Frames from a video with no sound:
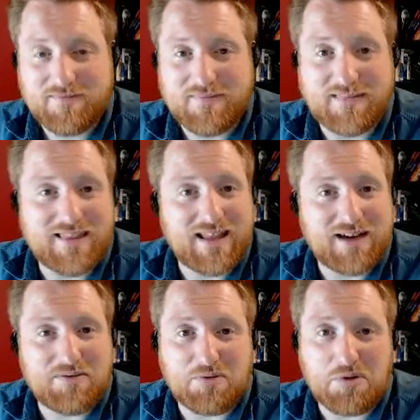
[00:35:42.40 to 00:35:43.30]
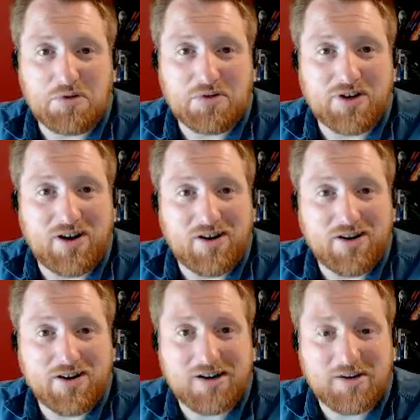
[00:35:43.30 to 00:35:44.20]
time. That rolled
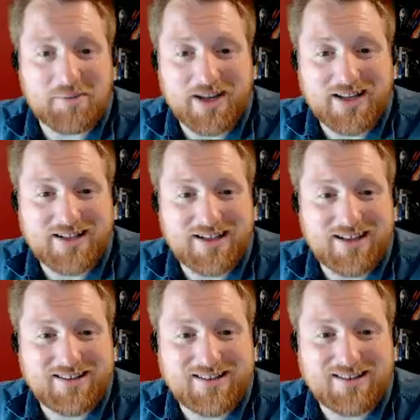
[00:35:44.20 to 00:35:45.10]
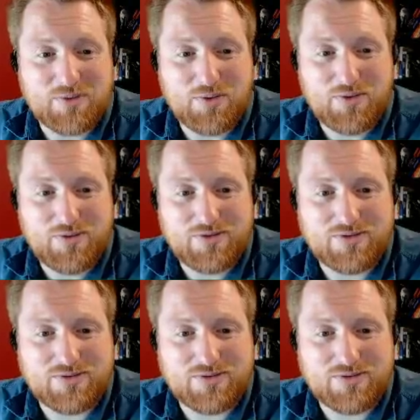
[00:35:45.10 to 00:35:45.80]
R, man. That's. Whew.